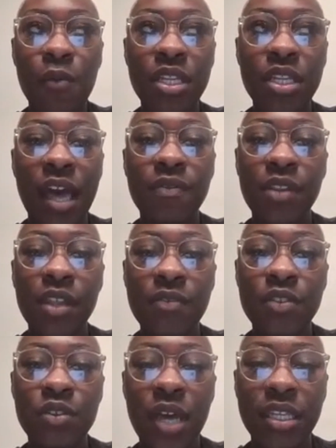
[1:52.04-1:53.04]
have
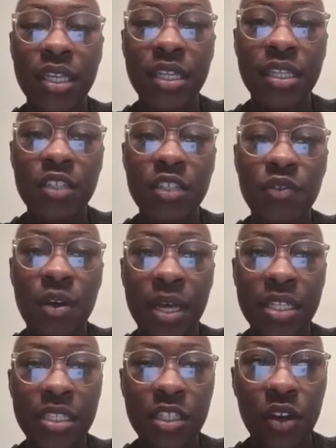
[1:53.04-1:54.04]
loved to have did this with
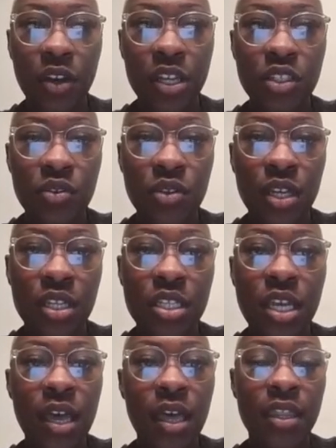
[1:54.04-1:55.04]
my sixth grade
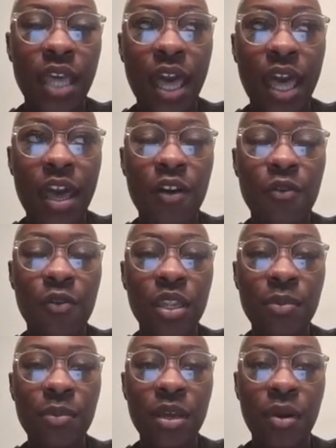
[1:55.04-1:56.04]
students. They had a
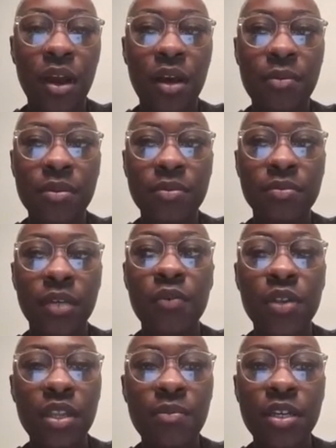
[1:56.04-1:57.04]
really big problem, a
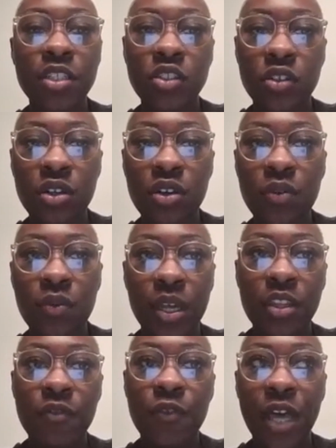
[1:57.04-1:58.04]
really big struggle
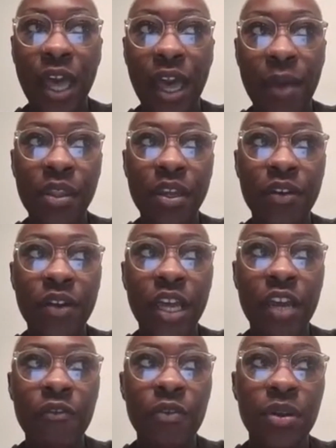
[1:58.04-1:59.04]
with vocabulary
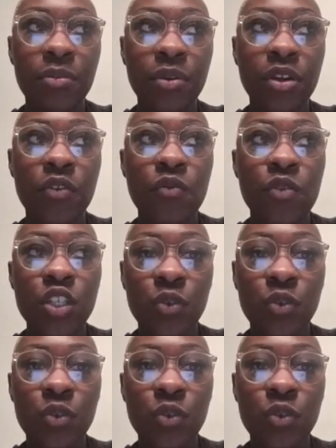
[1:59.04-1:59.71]
and remembering which